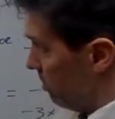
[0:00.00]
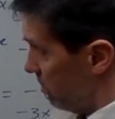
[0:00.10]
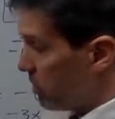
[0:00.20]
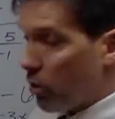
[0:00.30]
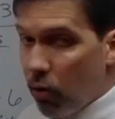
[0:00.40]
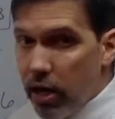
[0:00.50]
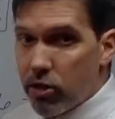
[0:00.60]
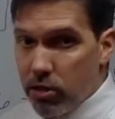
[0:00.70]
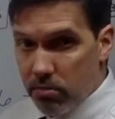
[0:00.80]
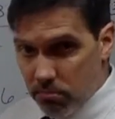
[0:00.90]
This
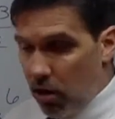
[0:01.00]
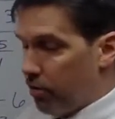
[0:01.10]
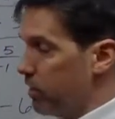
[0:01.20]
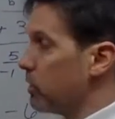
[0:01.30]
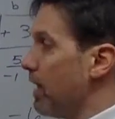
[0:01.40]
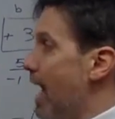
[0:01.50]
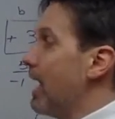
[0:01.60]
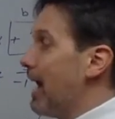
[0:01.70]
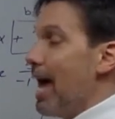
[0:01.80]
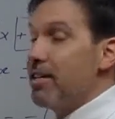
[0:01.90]
equation, or this
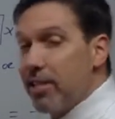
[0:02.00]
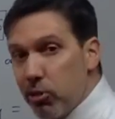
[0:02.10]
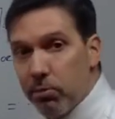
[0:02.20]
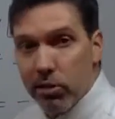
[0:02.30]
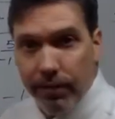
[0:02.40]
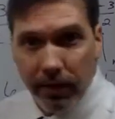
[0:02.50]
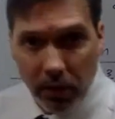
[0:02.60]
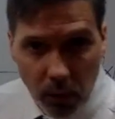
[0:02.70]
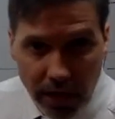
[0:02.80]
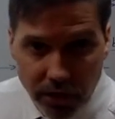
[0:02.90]
line, has a specific
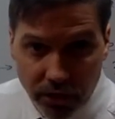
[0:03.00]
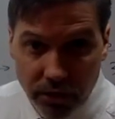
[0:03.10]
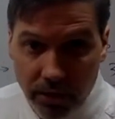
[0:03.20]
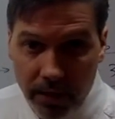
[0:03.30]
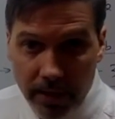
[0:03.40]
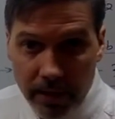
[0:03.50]
equation to it.